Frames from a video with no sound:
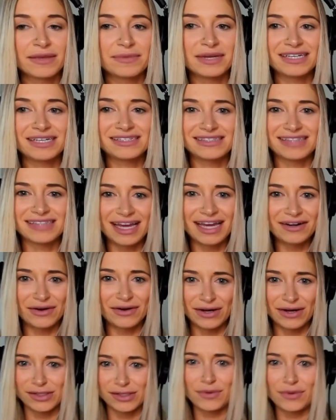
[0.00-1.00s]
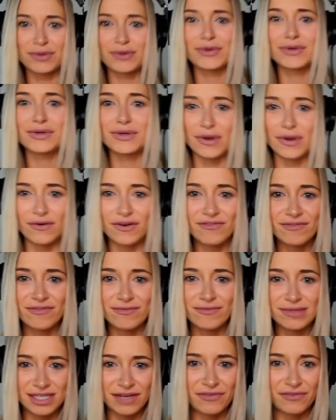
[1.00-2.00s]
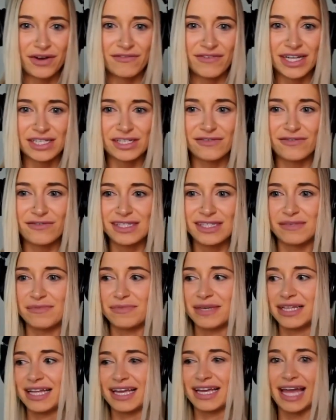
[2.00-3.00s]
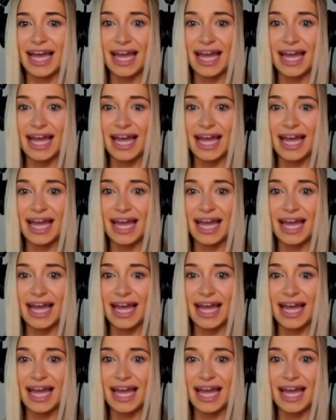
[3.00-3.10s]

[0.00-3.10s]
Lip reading: Because then also you could go to different venture funds and be like,